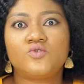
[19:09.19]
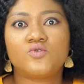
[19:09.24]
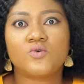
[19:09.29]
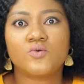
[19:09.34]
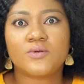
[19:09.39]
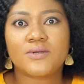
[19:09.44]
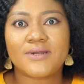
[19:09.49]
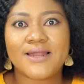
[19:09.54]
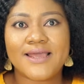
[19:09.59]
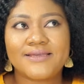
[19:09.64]

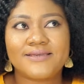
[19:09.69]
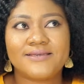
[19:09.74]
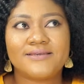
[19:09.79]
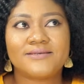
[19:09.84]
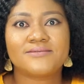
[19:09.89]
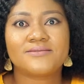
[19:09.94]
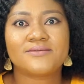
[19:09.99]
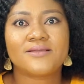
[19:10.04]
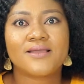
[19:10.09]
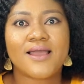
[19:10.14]
don't like
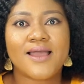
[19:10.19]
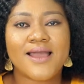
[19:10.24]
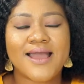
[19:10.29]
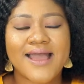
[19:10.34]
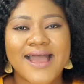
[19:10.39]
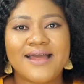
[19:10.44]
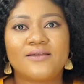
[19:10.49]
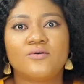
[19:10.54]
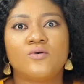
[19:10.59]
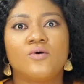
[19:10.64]
it
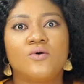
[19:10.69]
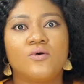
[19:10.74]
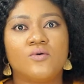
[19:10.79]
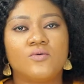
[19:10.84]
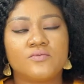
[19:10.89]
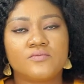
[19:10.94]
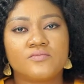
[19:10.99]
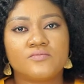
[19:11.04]
at all.